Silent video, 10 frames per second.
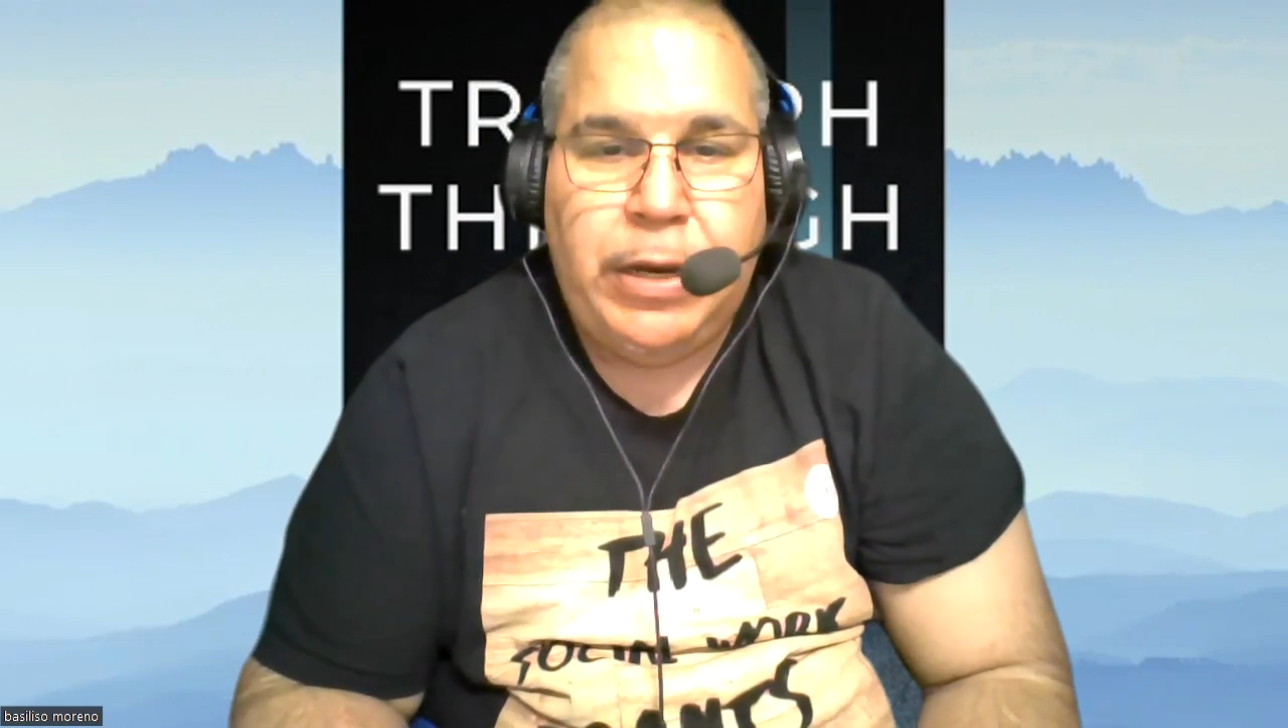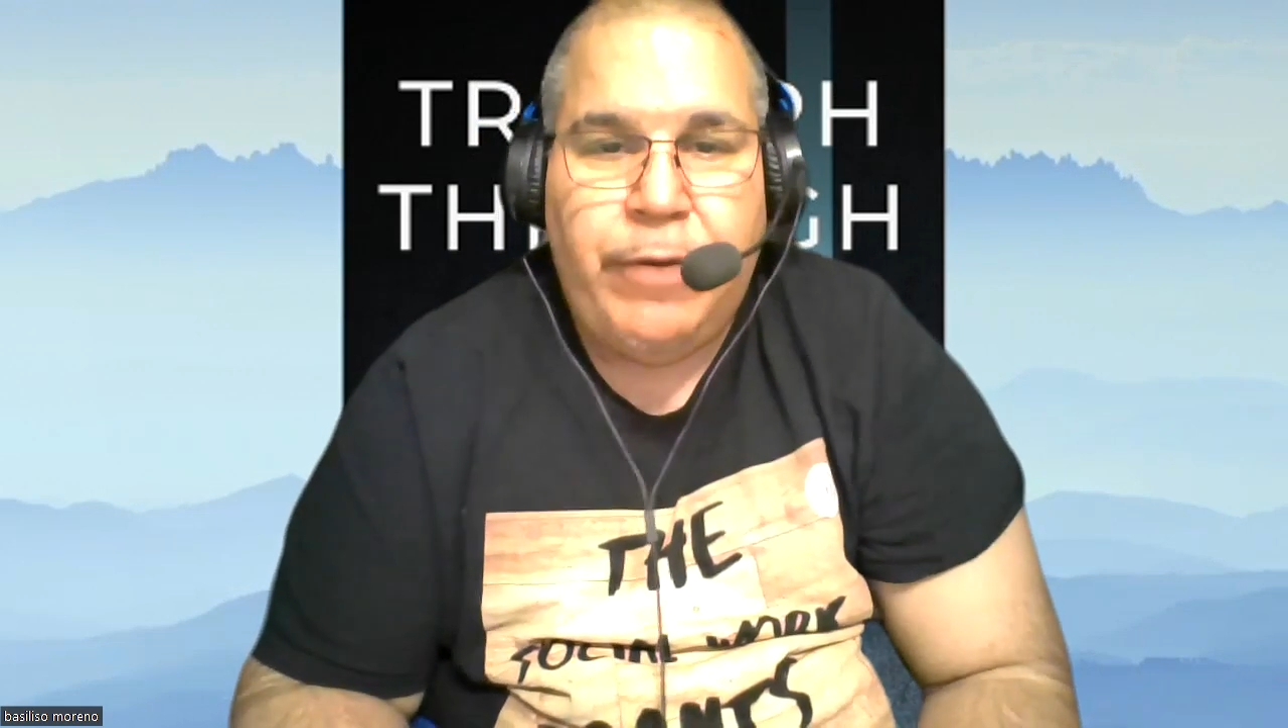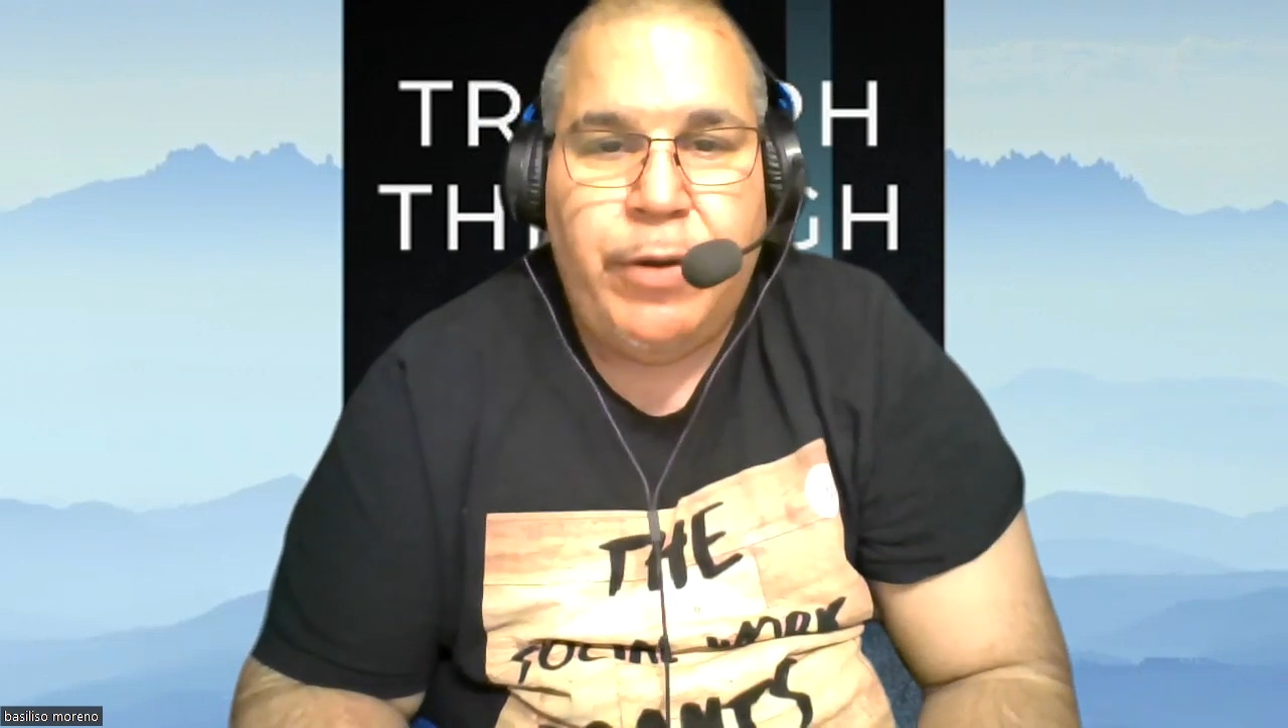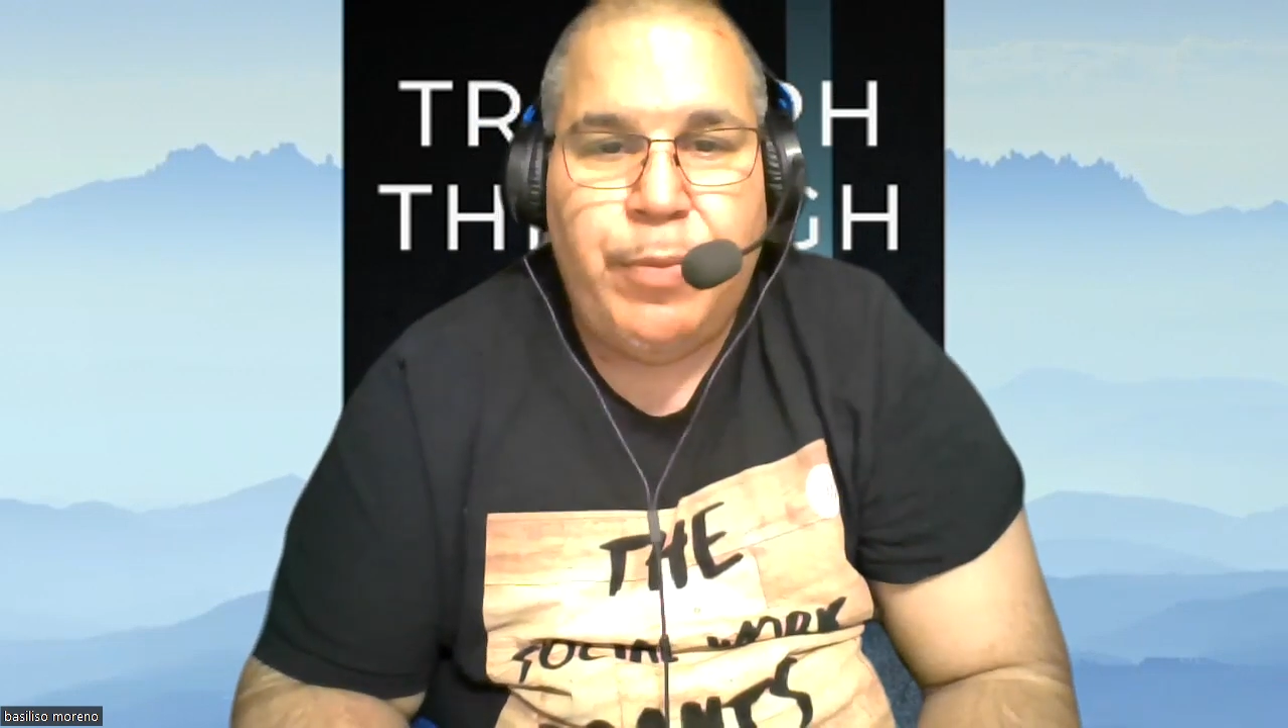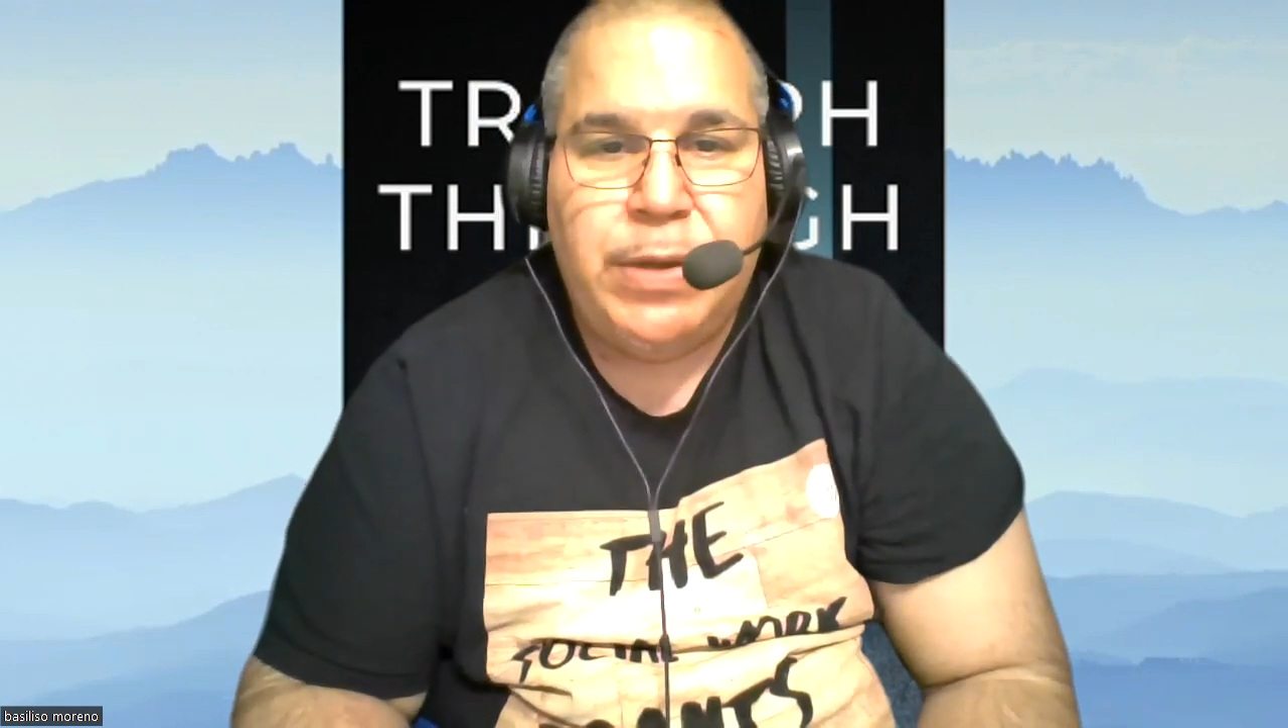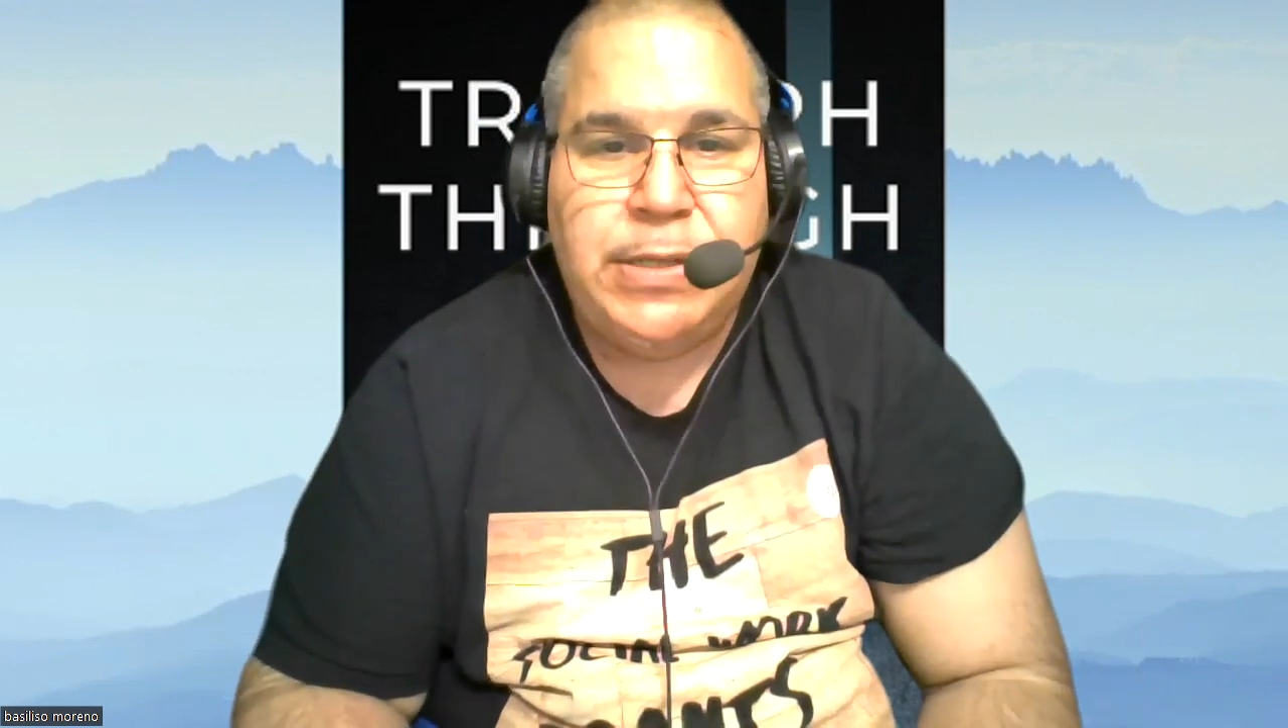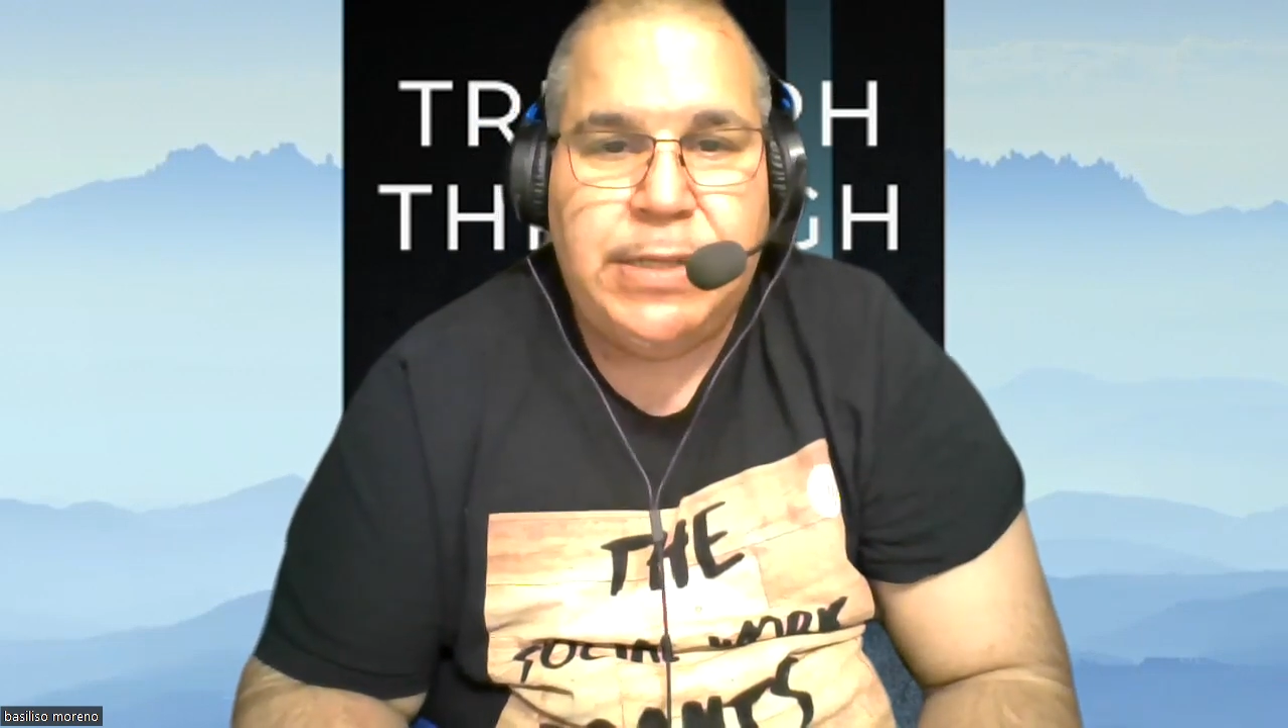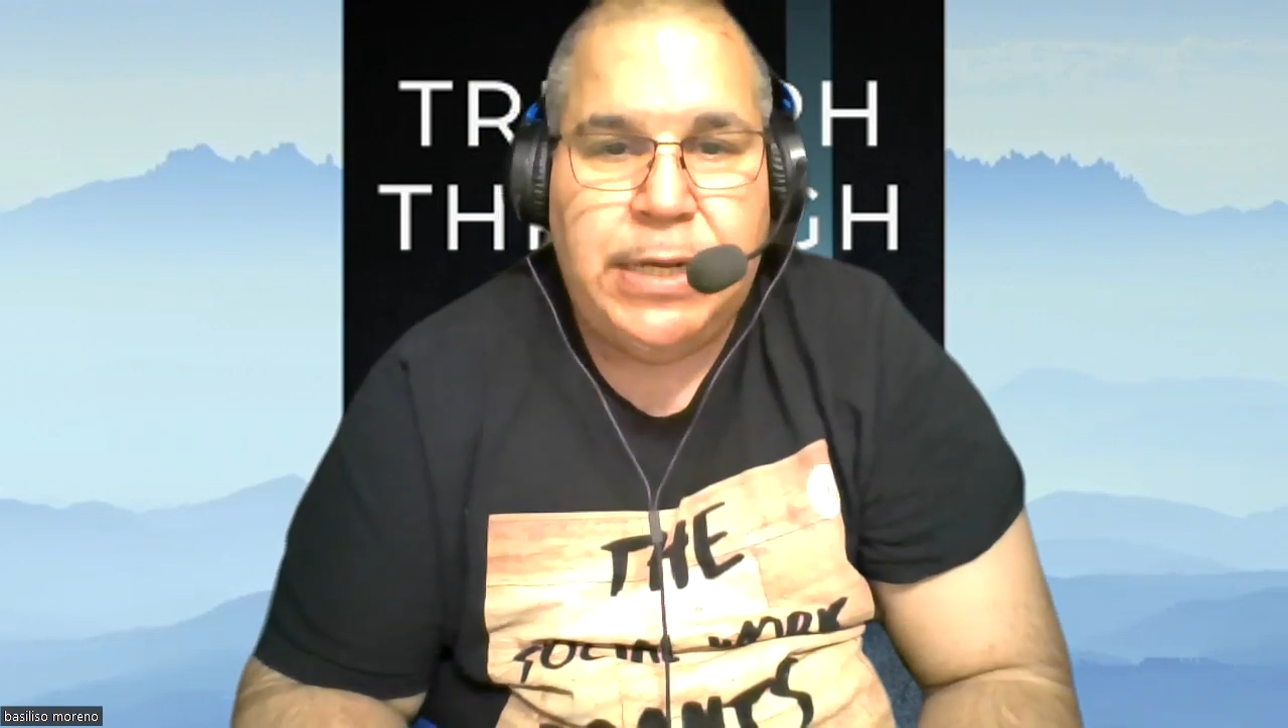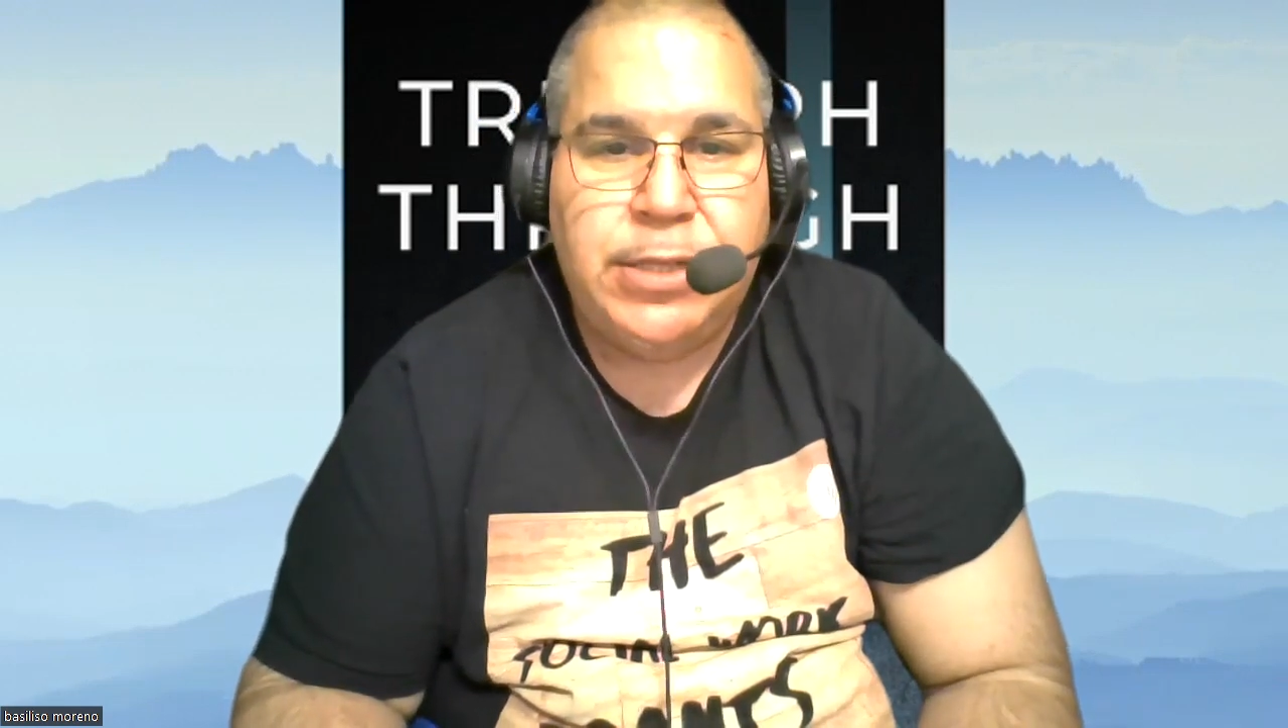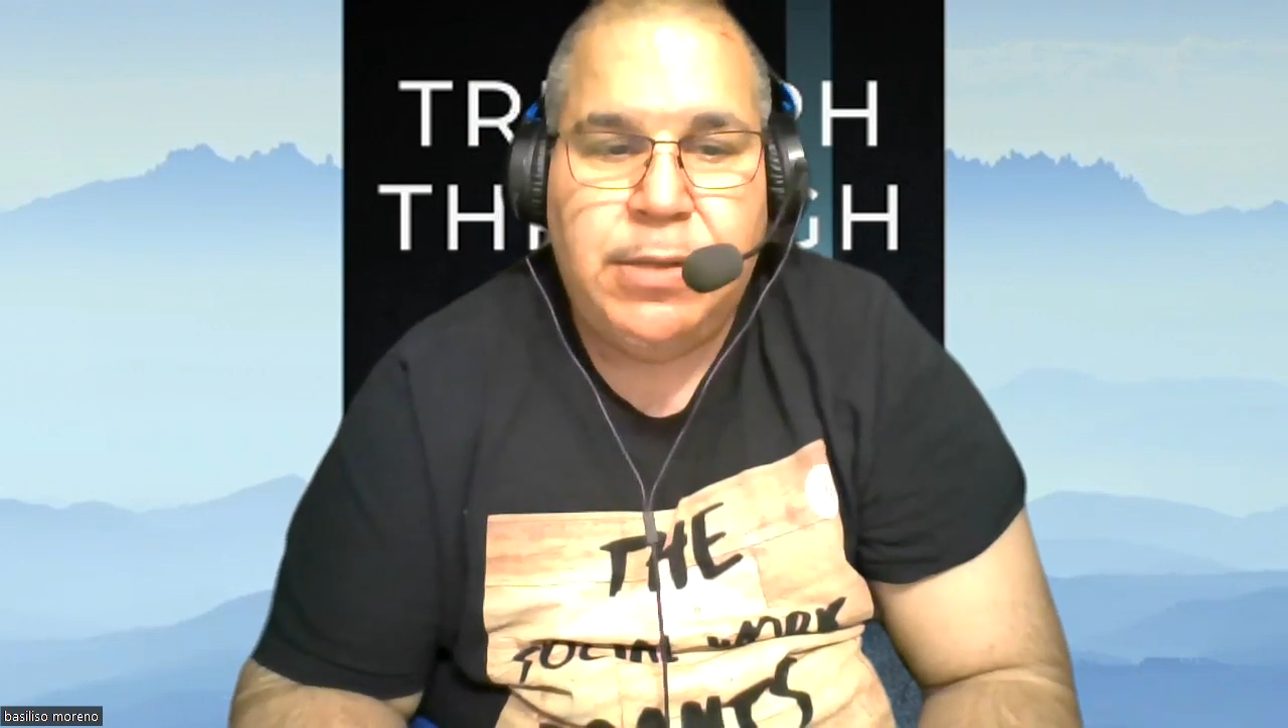hearing the
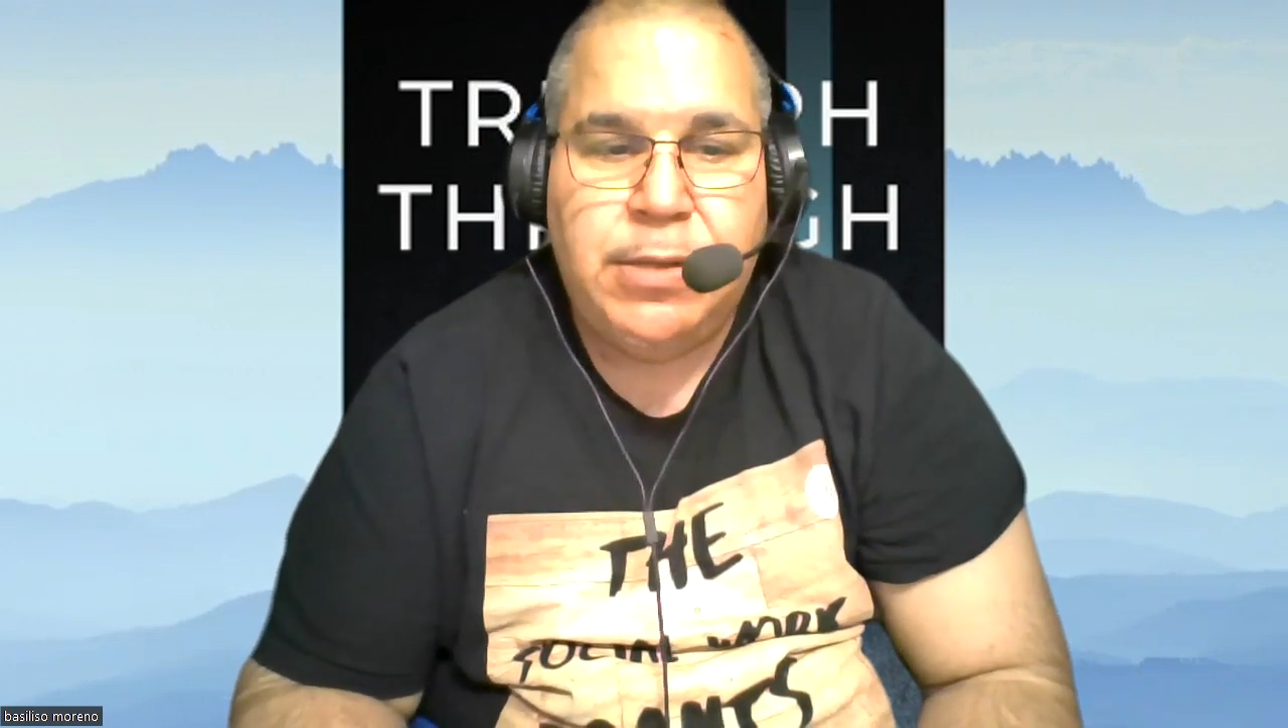presentations